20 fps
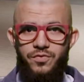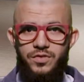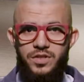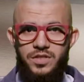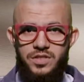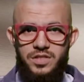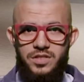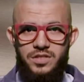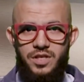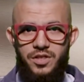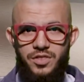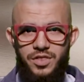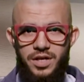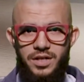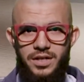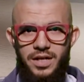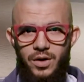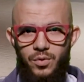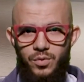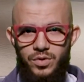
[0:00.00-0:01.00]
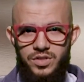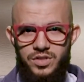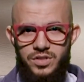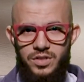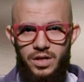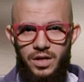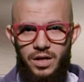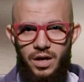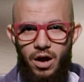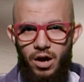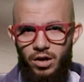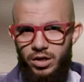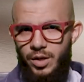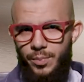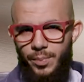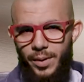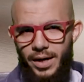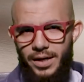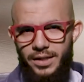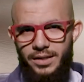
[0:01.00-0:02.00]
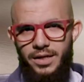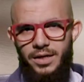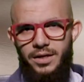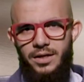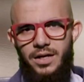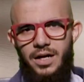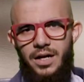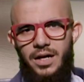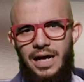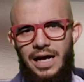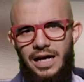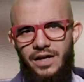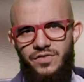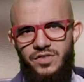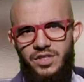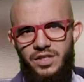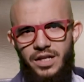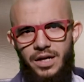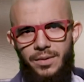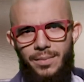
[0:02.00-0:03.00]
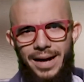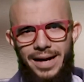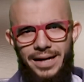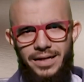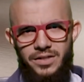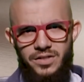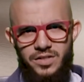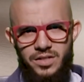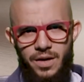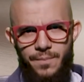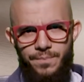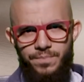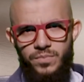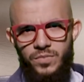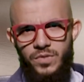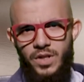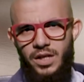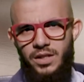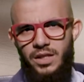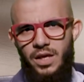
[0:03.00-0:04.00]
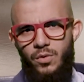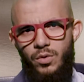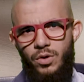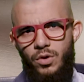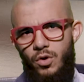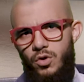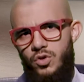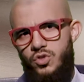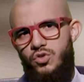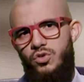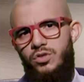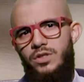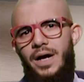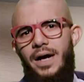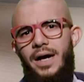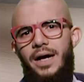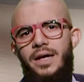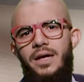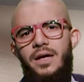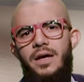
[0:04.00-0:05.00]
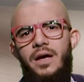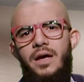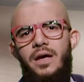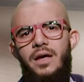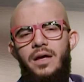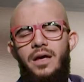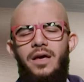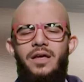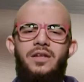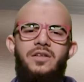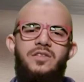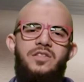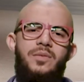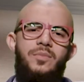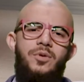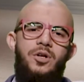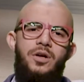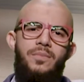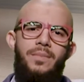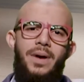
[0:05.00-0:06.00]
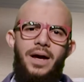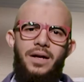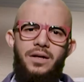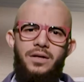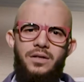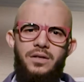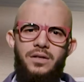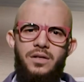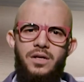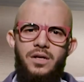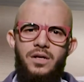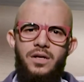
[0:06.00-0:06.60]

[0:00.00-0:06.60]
This is the thing that was uh, occupying their, their lives and their minds, that they will also die in a similar manner.